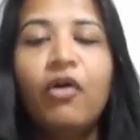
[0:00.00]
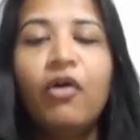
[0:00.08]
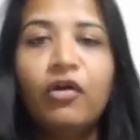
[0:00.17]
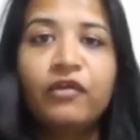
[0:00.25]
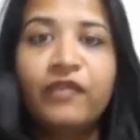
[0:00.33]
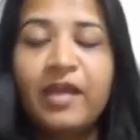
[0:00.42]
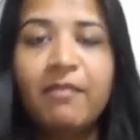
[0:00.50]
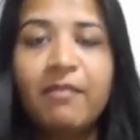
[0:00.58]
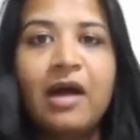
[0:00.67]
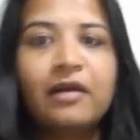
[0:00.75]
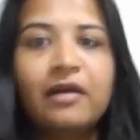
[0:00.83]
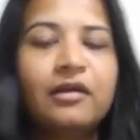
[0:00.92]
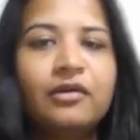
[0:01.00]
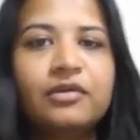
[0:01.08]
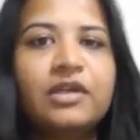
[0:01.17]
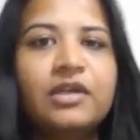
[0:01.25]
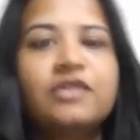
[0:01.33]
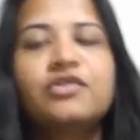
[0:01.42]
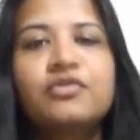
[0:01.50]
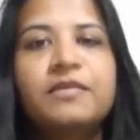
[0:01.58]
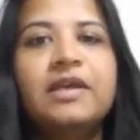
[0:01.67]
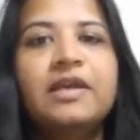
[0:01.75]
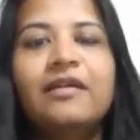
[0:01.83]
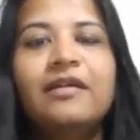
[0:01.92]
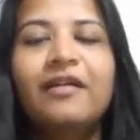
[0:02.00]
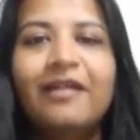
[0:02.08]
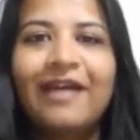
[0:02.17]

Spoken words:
all of them are allotted to be